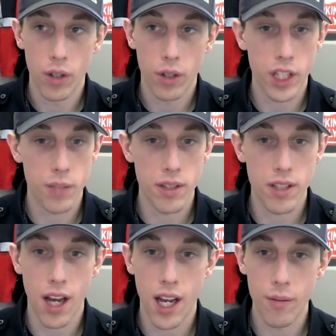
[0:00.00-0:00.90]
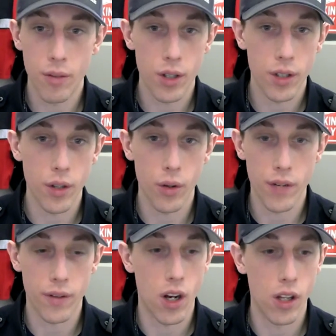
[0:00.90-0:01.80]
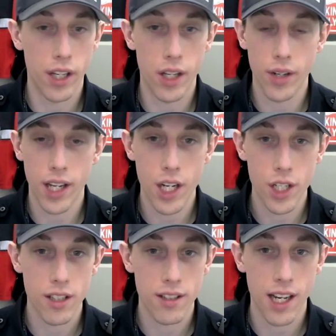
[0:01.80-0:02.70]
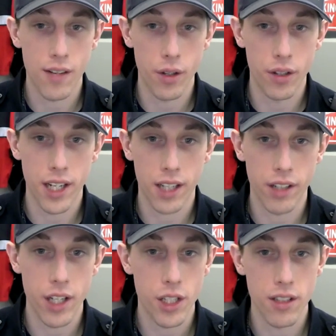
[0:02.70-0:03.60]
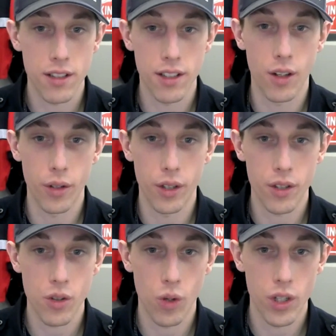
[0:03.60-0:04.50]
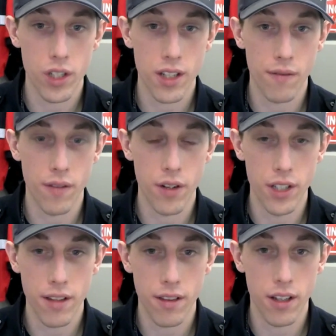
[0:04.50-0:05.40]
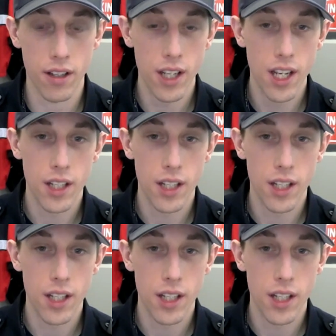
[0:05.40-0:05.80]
Christmas time or, different holiday occasions, they have all their decorations and all their storage stuff underneath the,